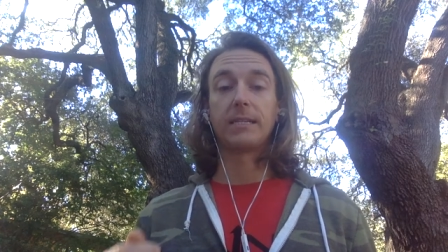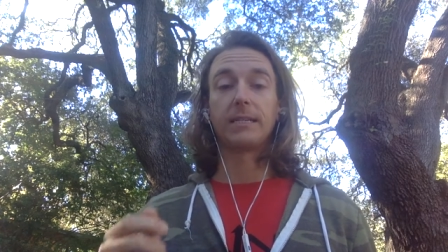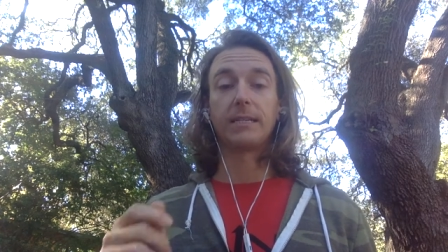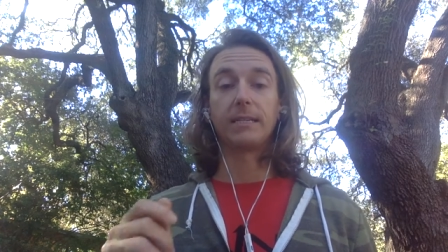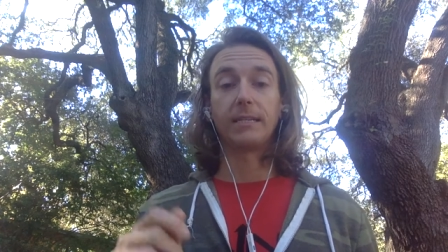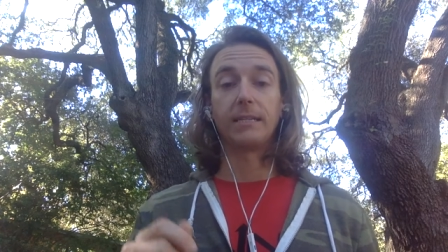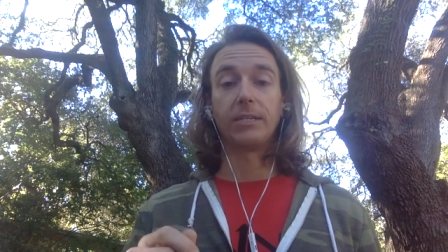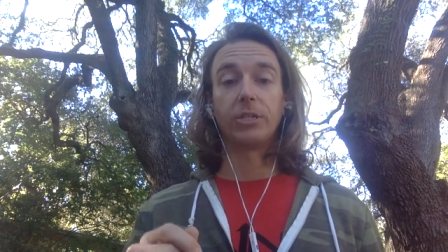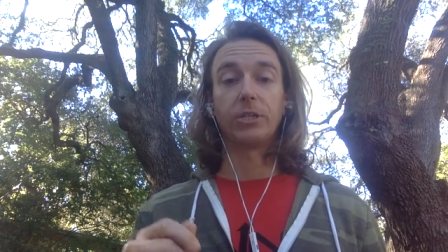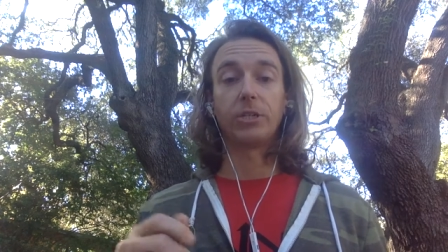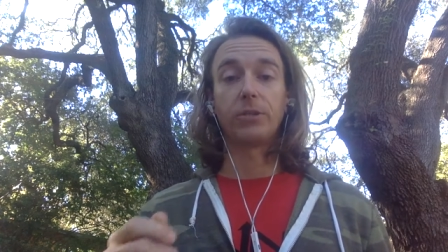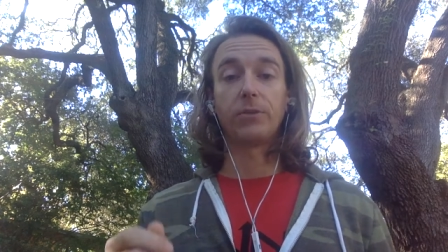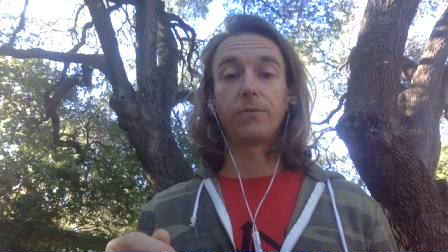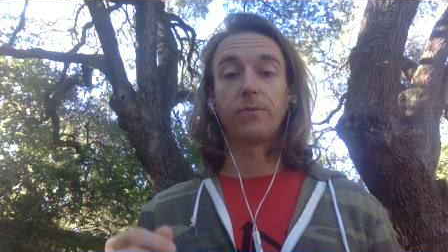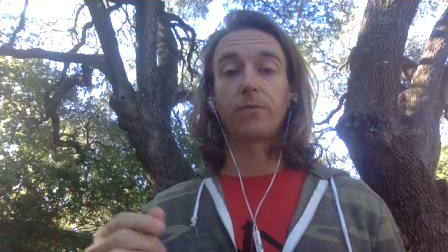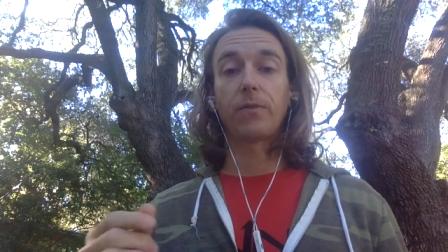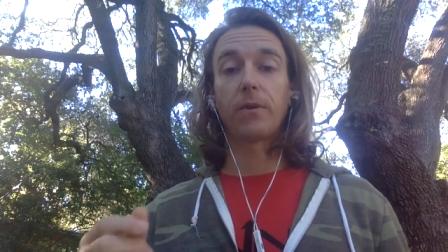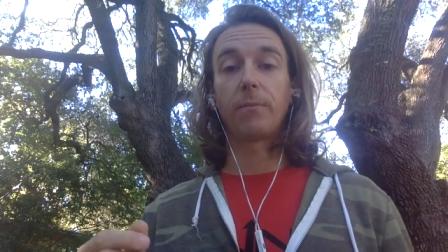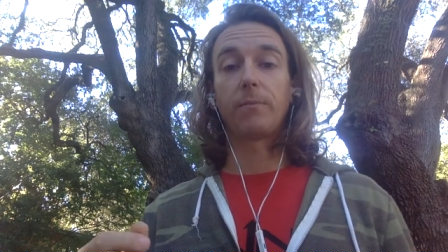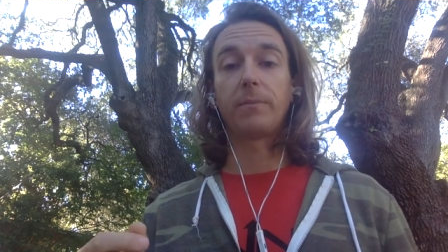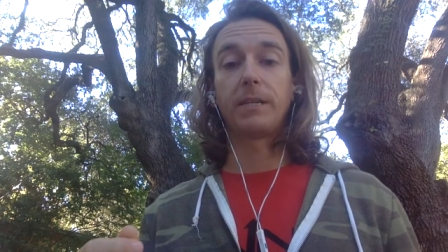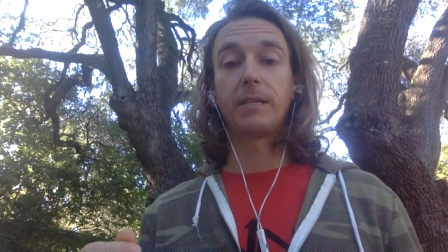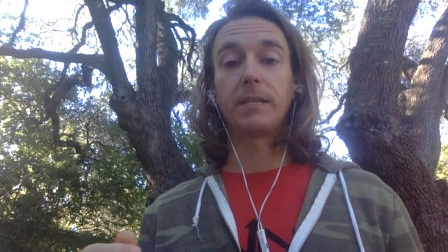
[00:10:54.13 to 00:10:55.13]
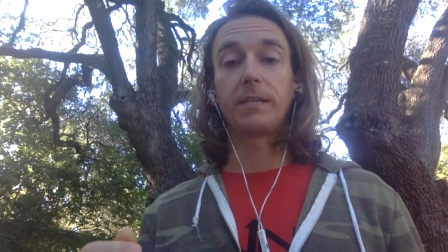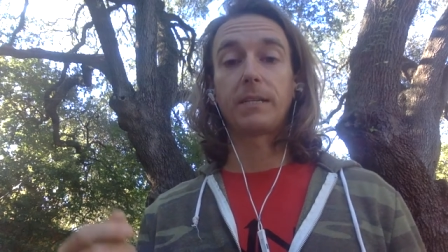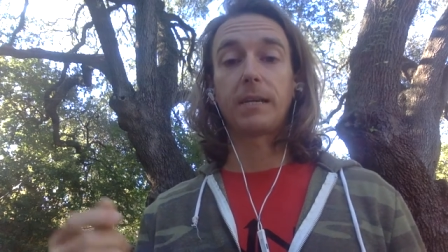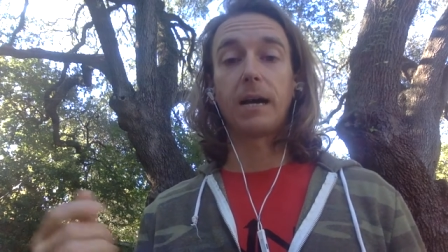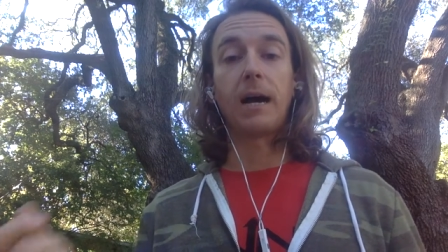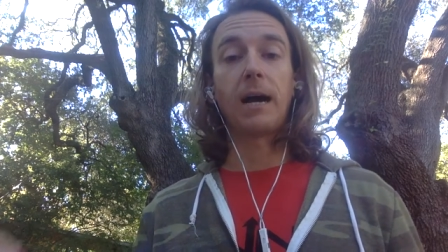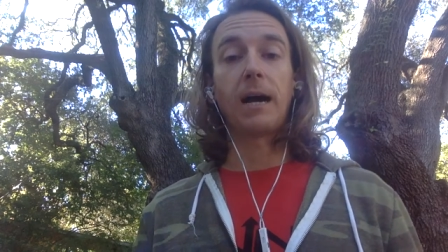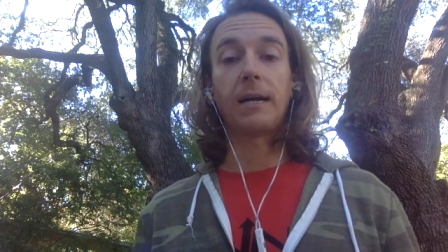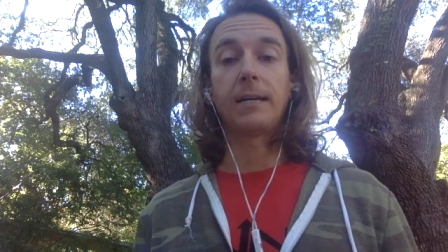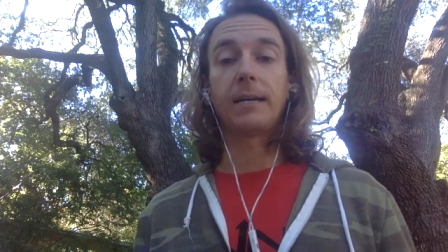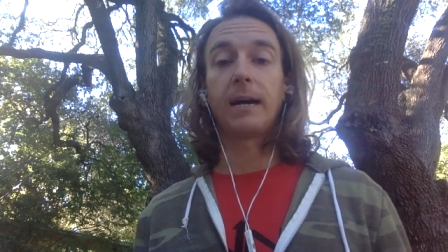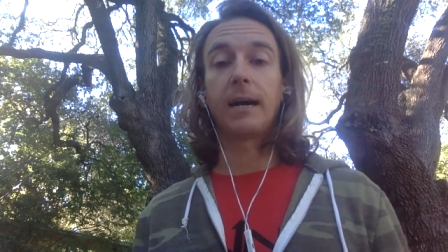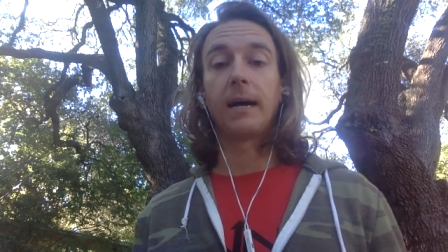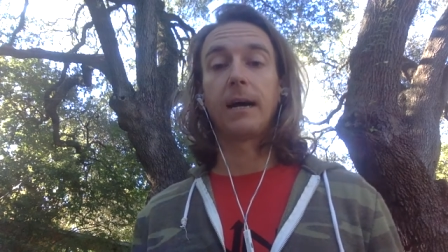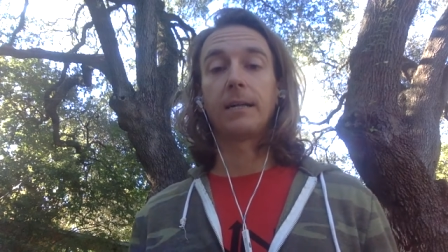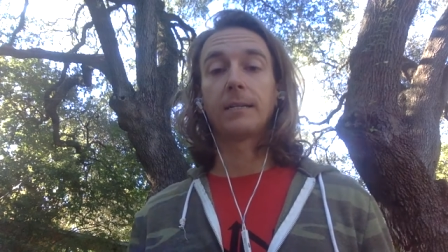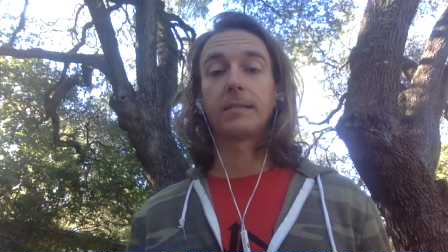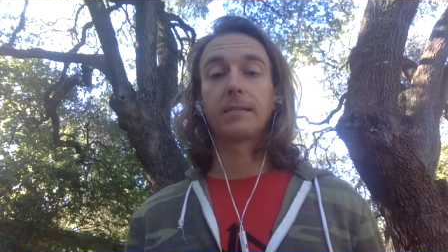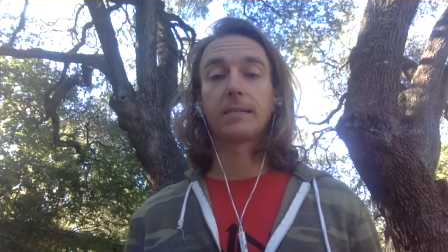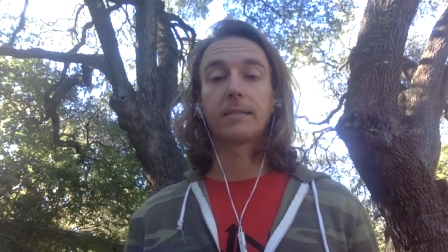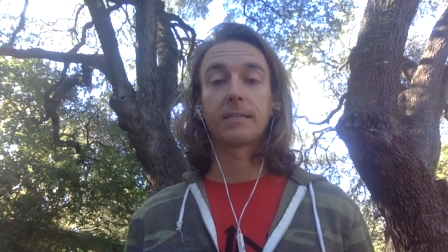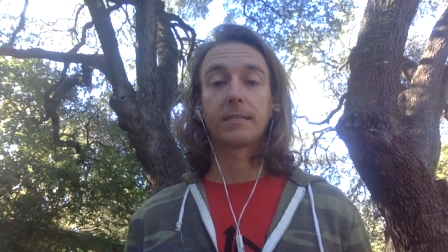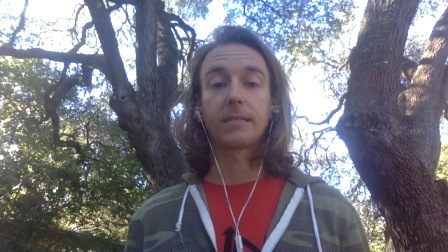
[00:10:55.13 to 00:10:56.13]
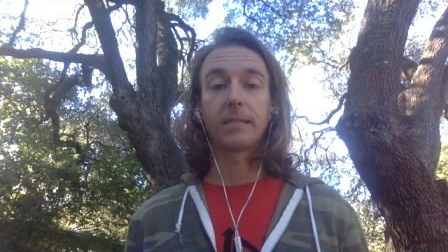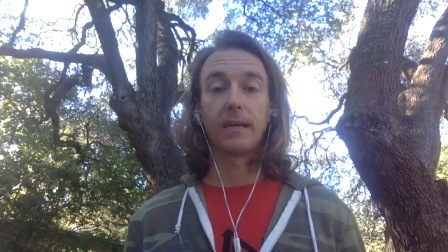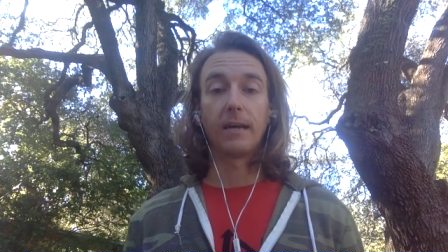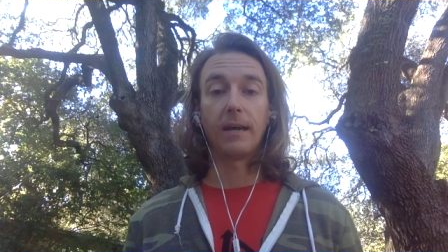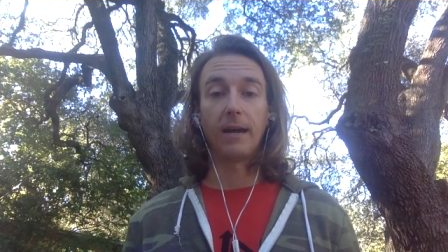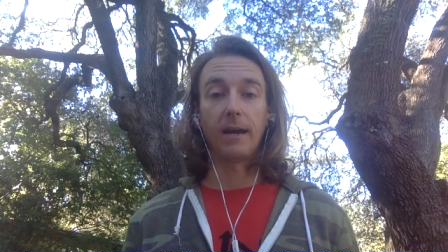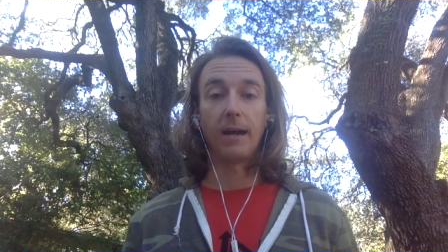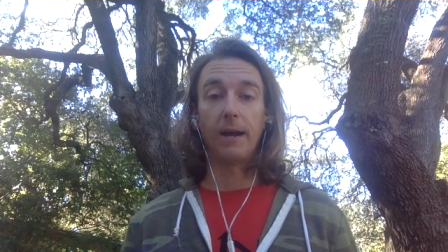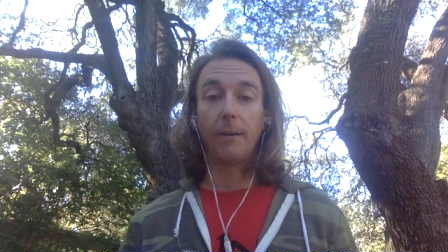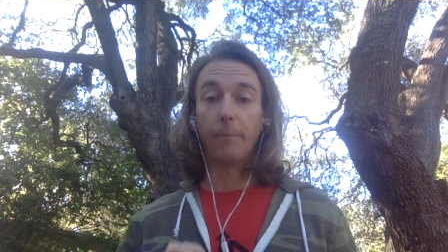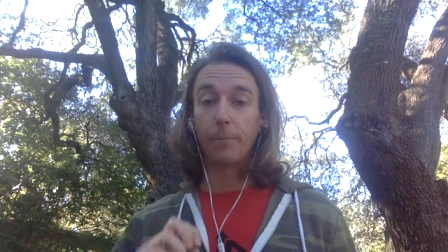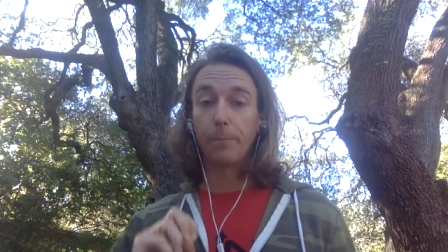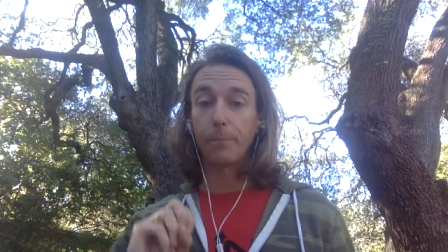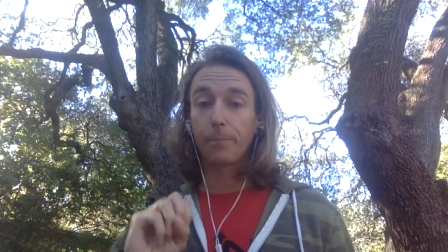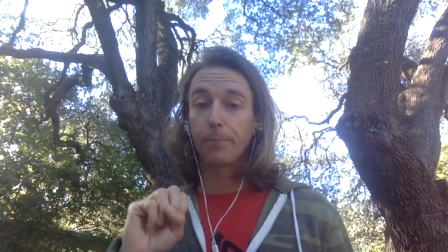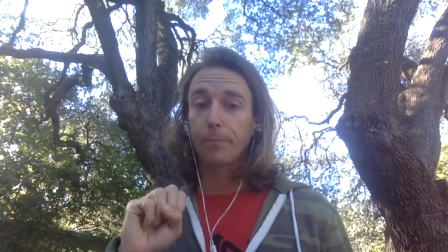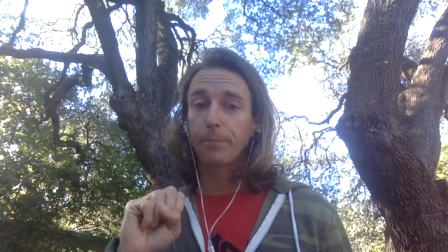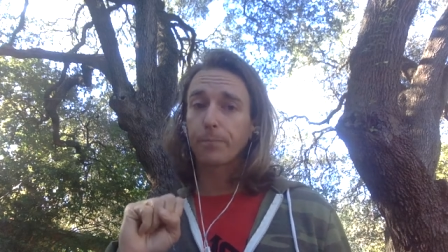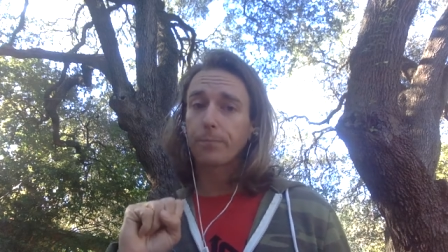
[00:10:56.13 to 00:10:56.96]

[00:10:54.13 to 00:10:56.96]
in addition from these ions um,